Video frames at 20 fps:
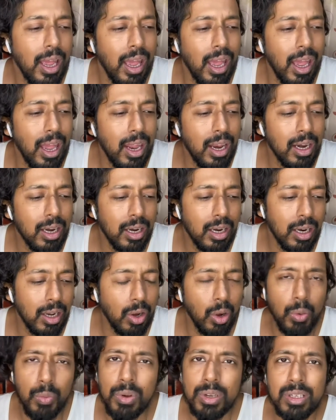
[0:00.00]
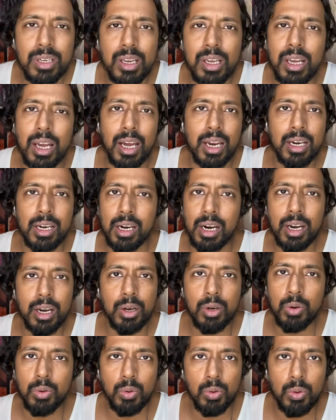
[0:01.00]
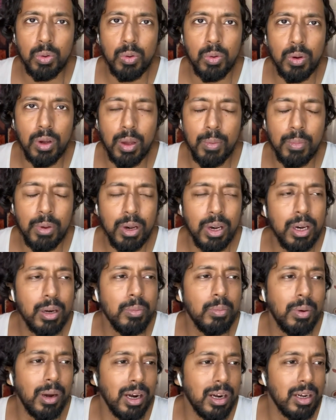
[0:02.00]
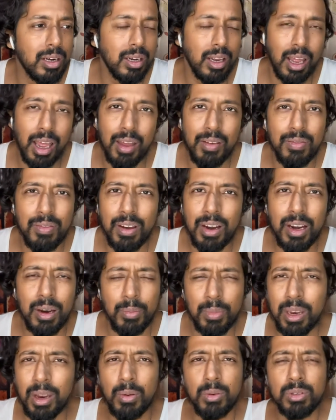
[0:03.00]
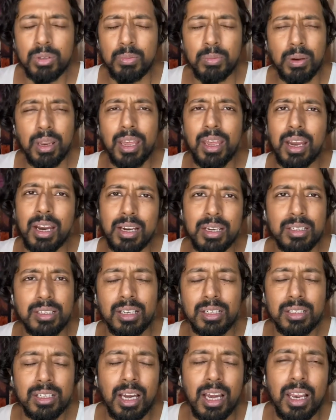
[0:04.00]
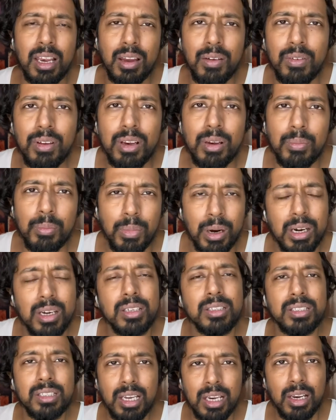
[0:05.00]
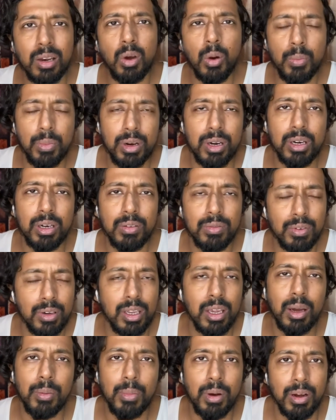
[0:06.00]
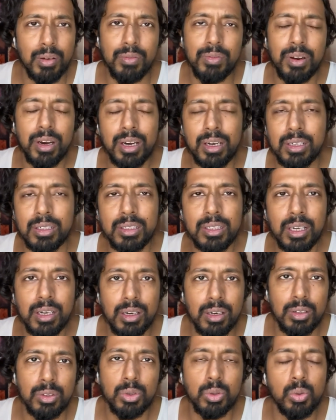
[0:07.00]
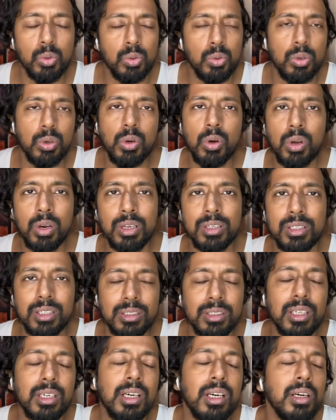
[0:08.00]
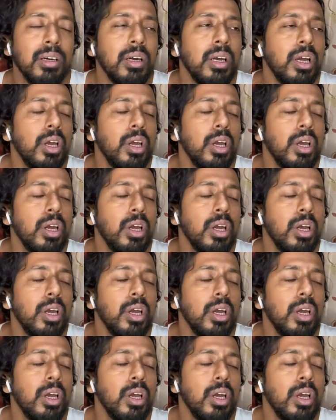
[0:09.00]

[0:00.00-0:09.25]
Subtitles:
And obviously I tried to emulate, but I failed. I mean, I wasn't playing at such a high level, but still competitively among friends and school, college, etc.